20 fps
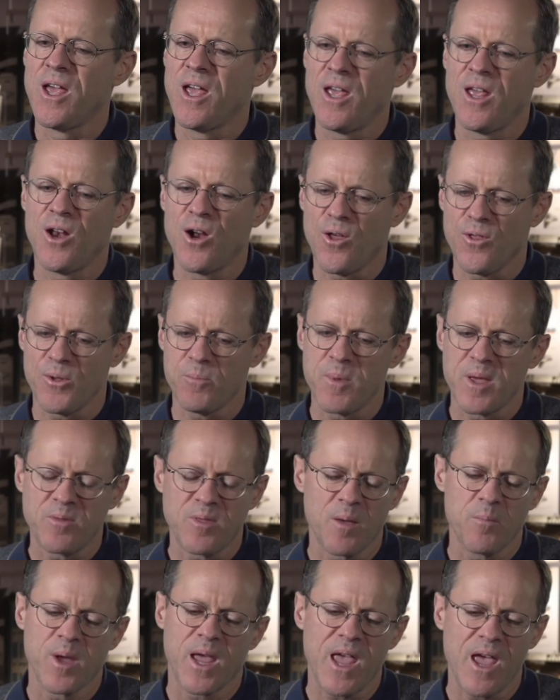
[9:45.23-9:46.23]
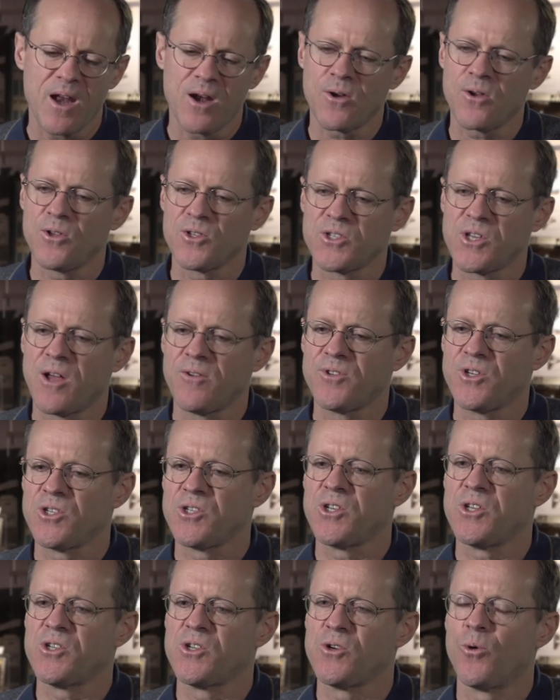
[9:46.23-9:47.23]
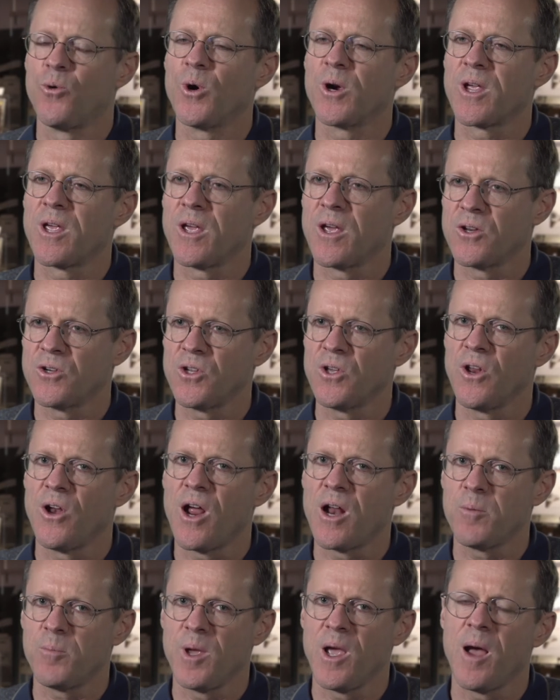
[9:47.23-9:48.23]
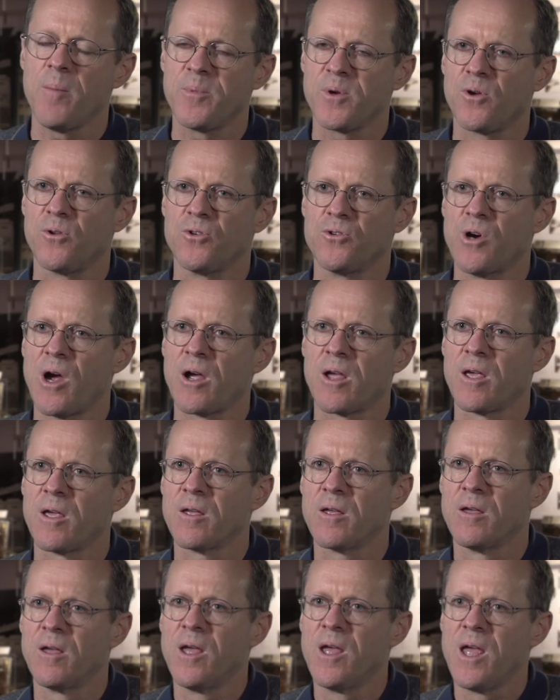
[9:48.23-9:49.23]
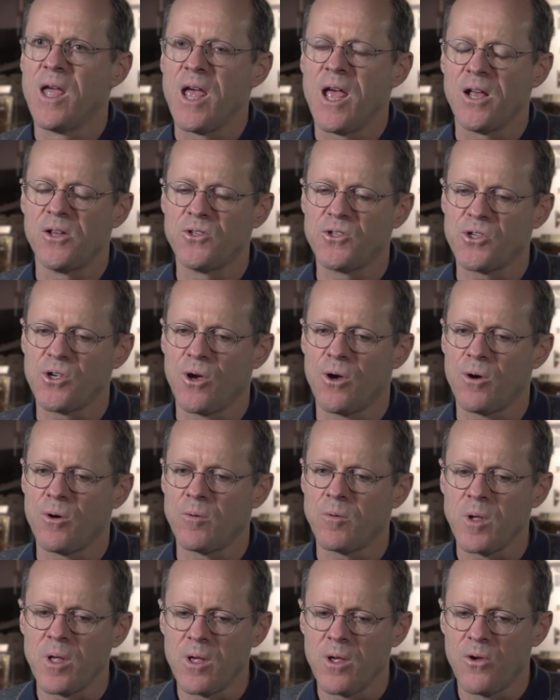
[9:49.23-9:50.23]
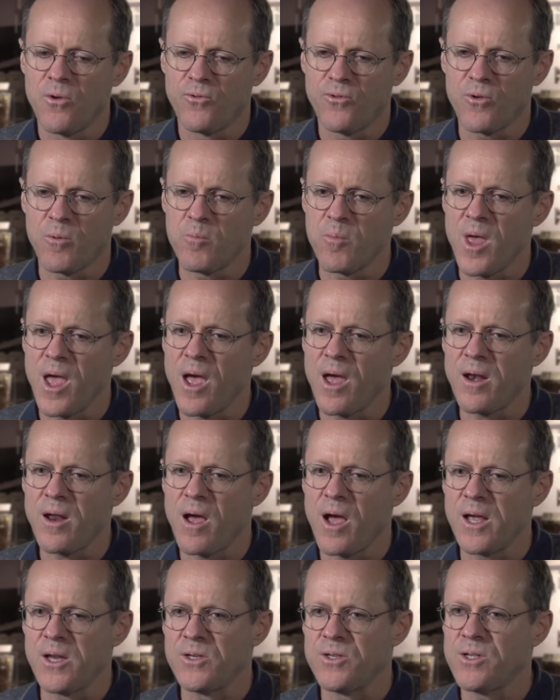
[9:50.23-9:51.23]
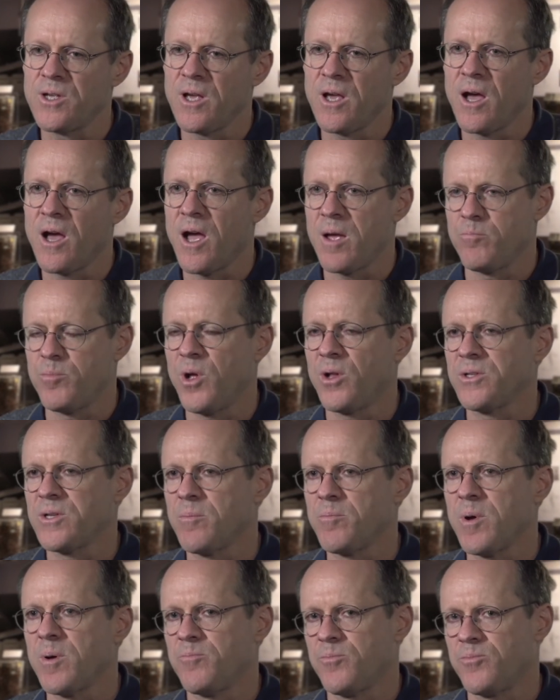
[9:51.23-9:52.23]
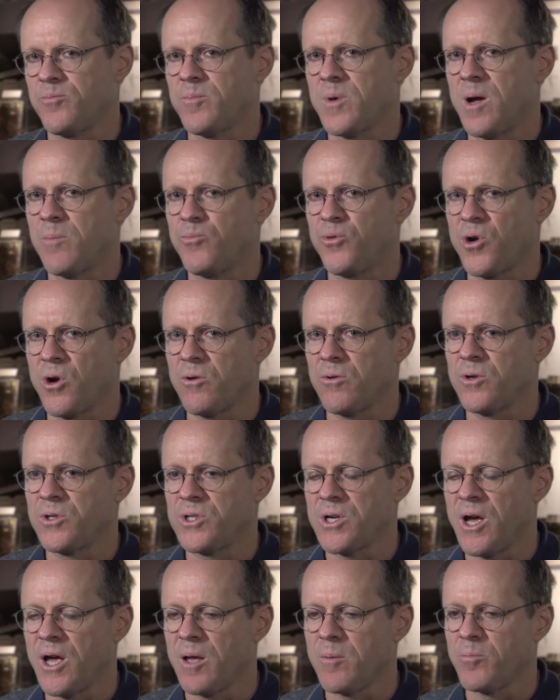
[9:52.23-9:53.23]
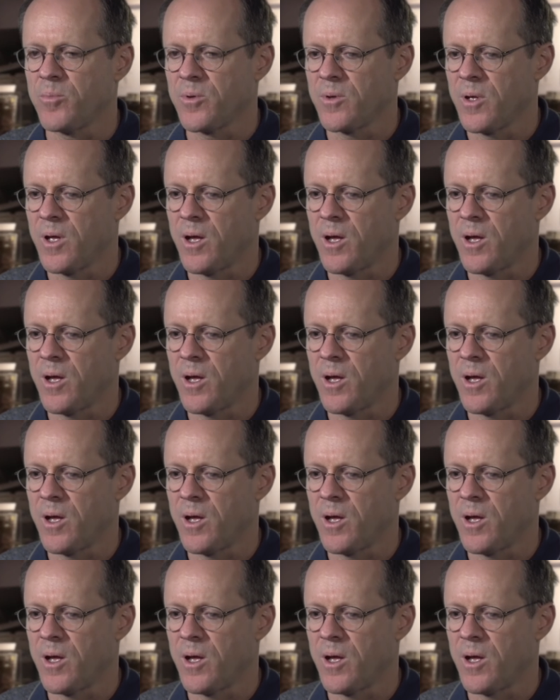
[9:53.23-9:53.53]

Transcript: You know, the mechanical stuff just isn't working. It ought to be optical tracking. And so from that idea, I built up a prototype